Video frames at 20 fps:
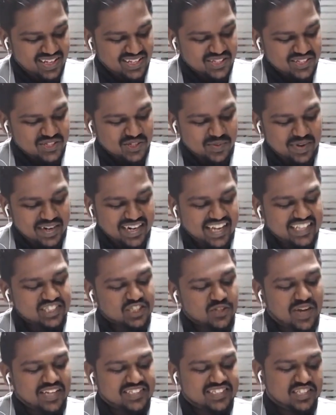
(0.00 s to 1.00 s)
So my next
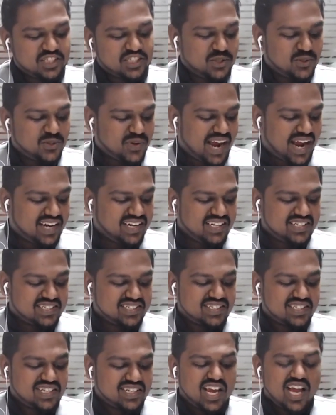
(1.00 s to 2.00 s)
question to you, Rand,
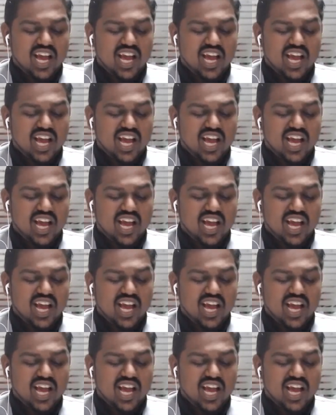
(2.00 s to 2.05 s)
is